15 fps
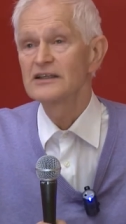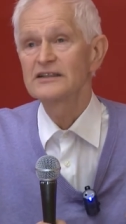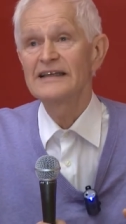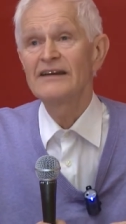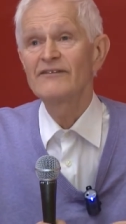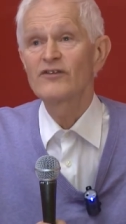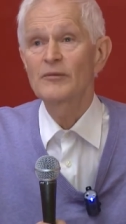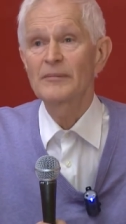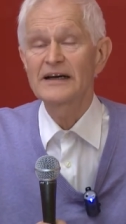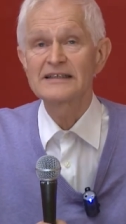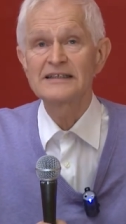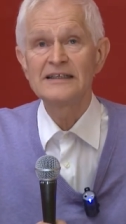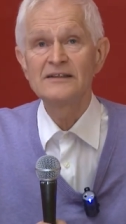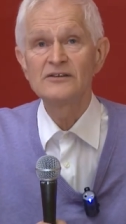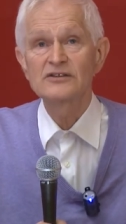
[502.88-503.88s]
Then for
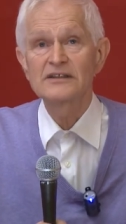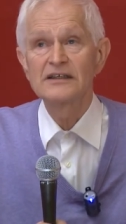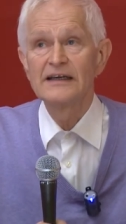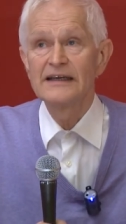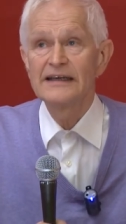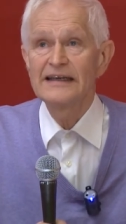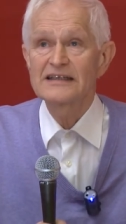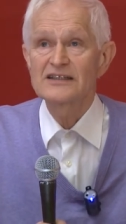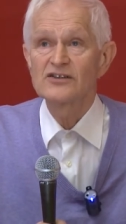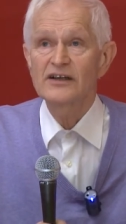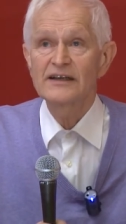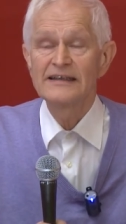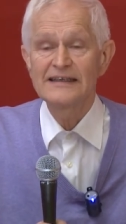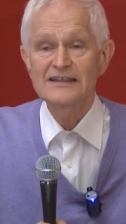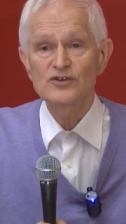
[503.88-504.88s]
Martinus, it's
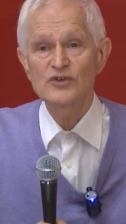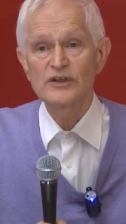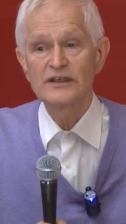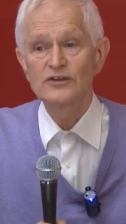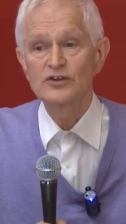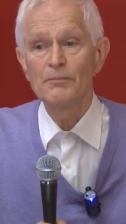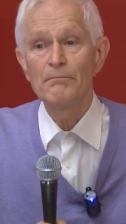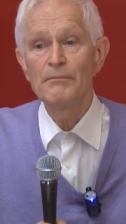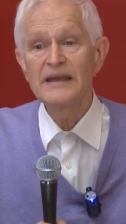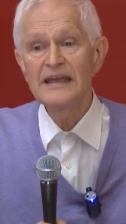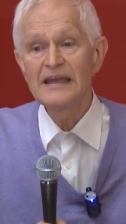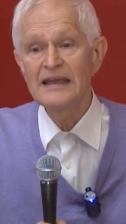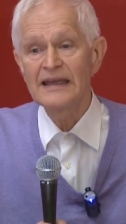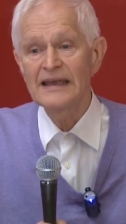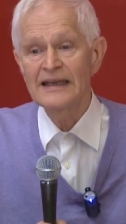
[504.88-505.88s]
not necessary to
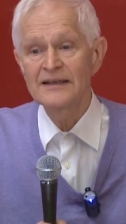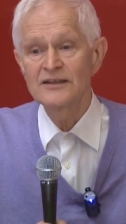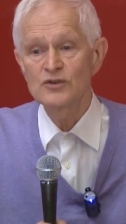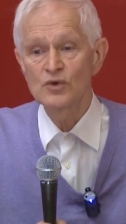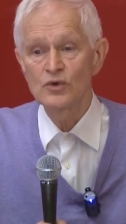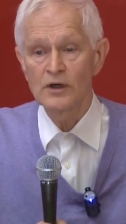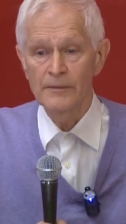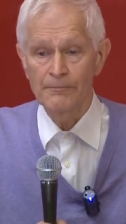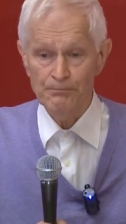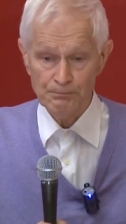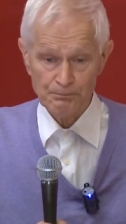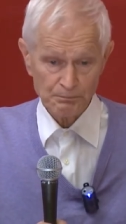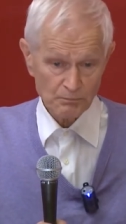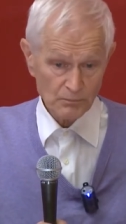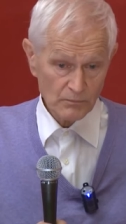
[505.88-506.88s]
be into a
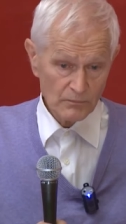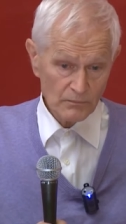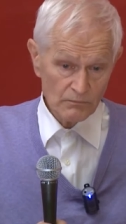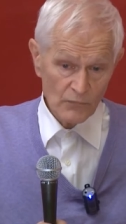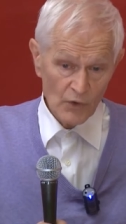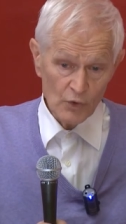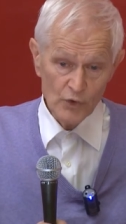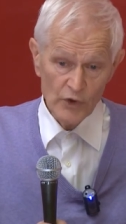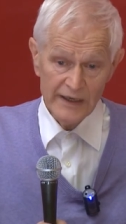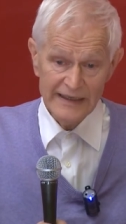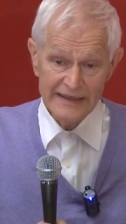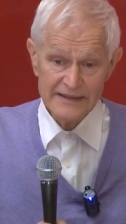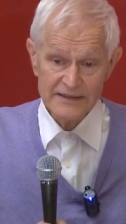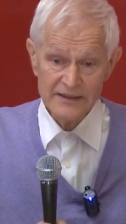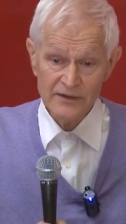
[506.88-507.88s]

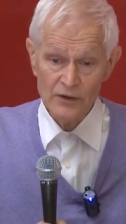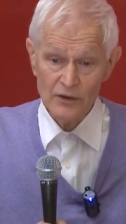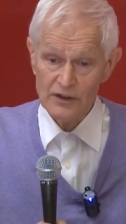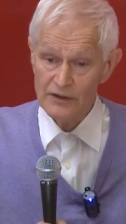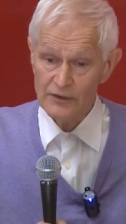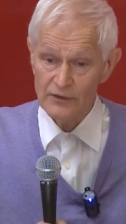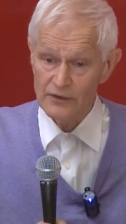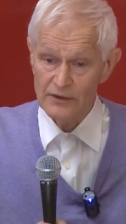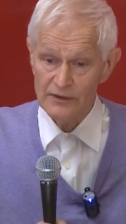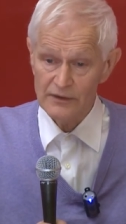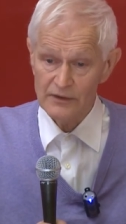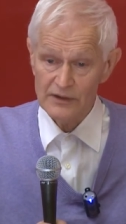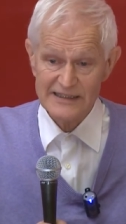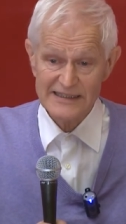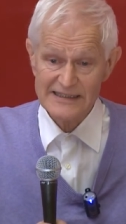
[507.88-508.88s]
religion or
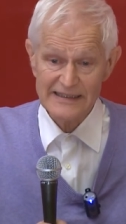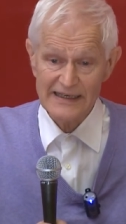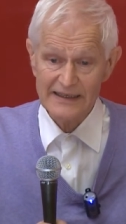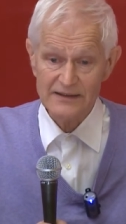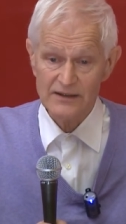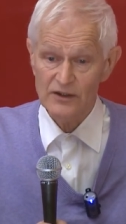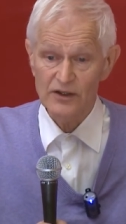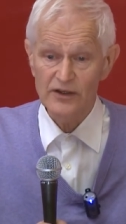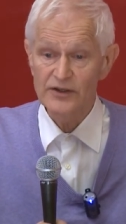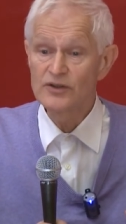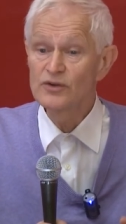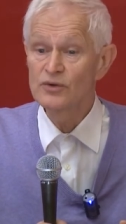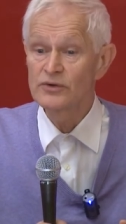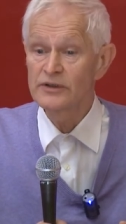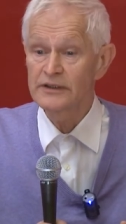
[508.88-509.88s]
a sect or a
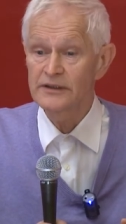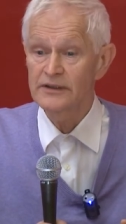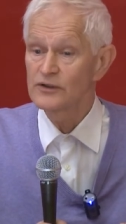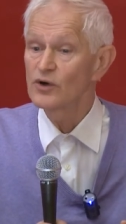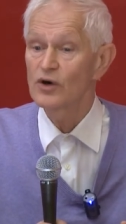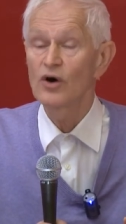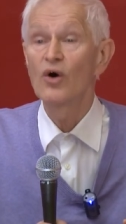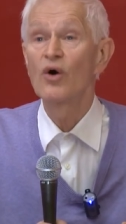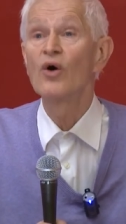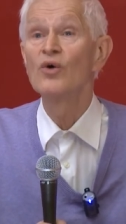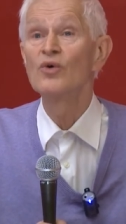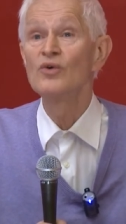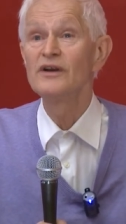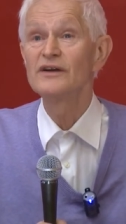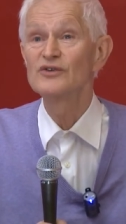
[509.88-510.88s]
union. You are
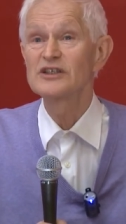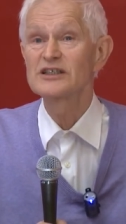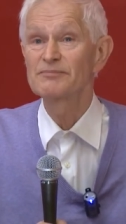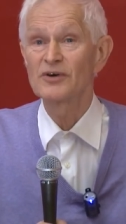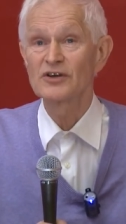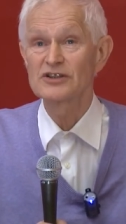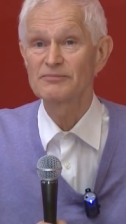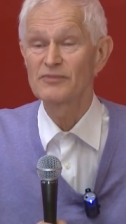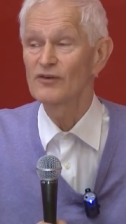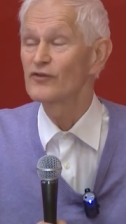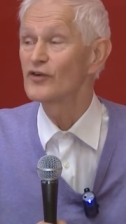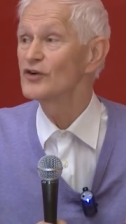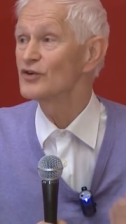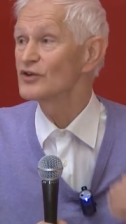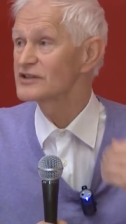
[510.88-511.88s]
only responsible
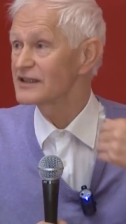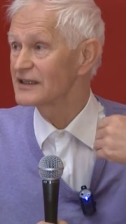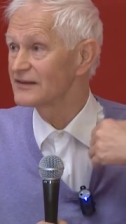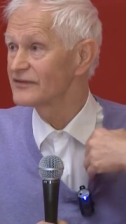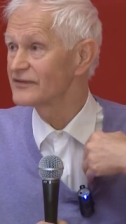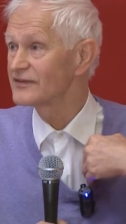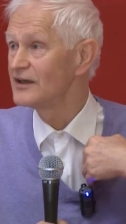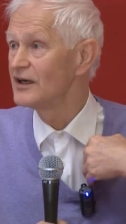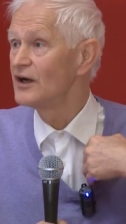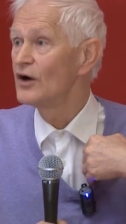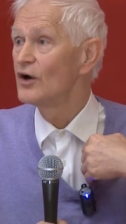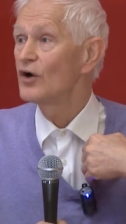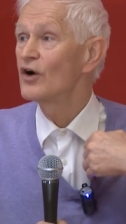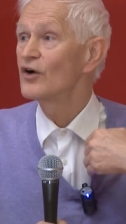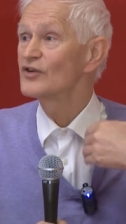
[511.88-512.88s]
for yourself
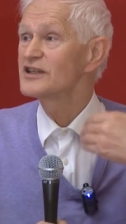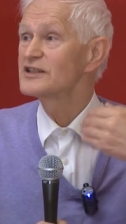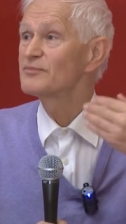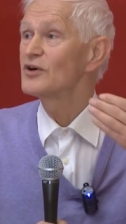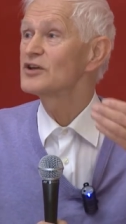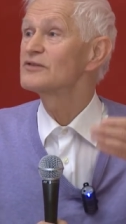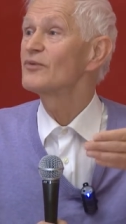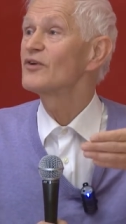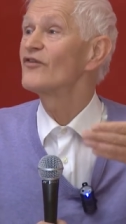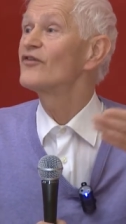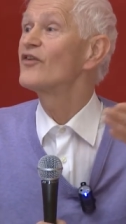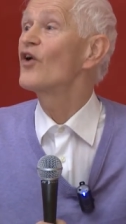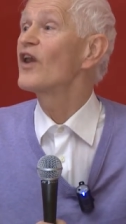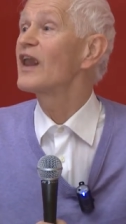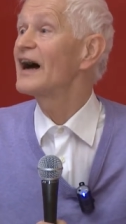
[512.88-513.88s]
or responsible
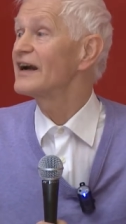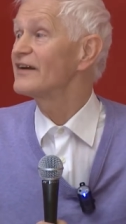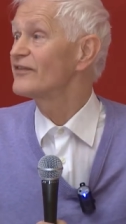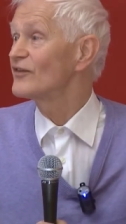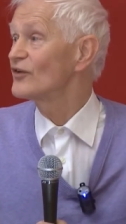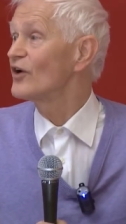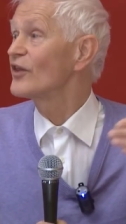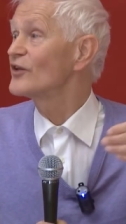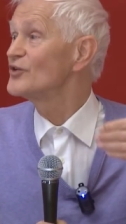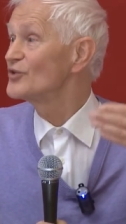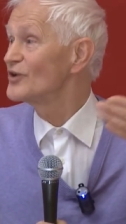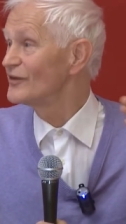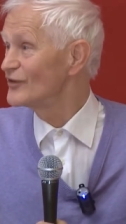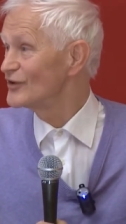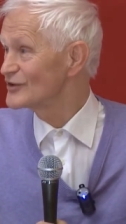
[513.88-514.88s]
for life or the
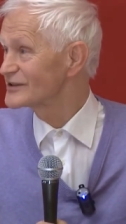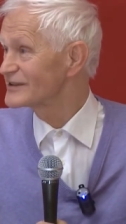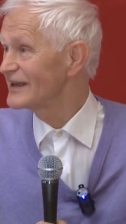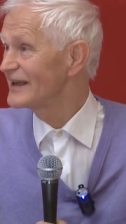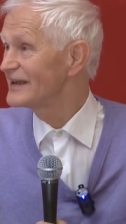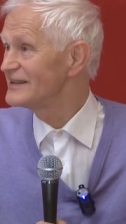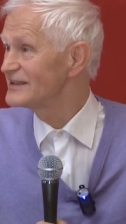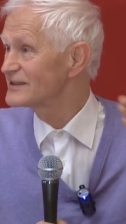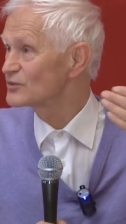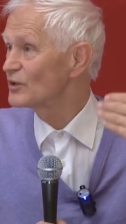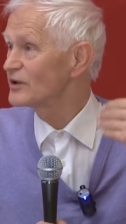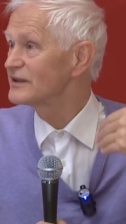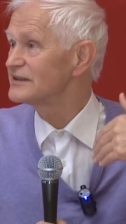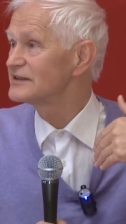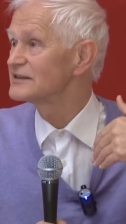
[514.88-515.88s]
universe. That is
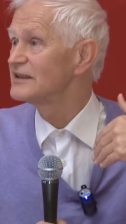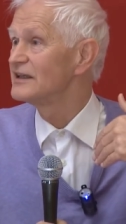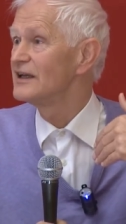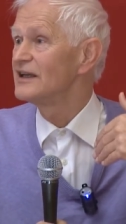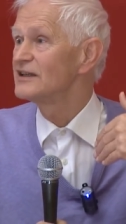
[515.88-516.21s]
what is.